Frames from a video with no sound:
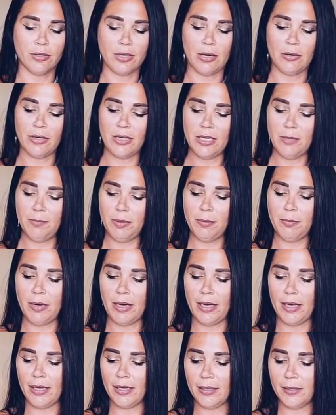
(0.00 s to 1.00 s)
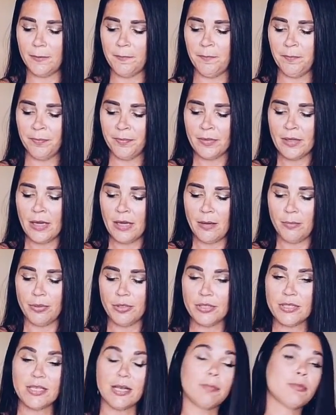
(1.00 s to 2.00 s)
Now keep in mind,
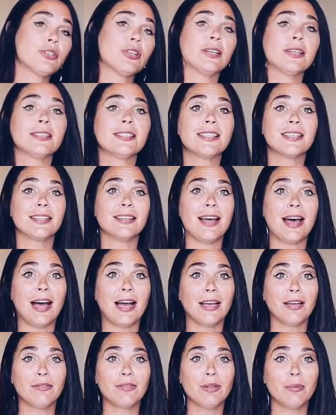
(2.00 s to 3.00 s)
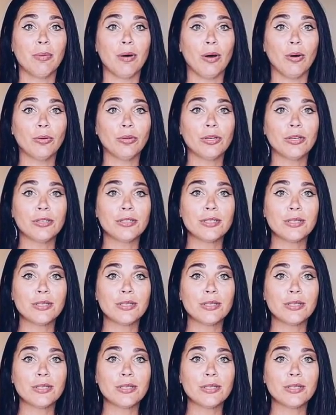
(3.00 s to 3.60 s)
perception is in the eye of the beholder,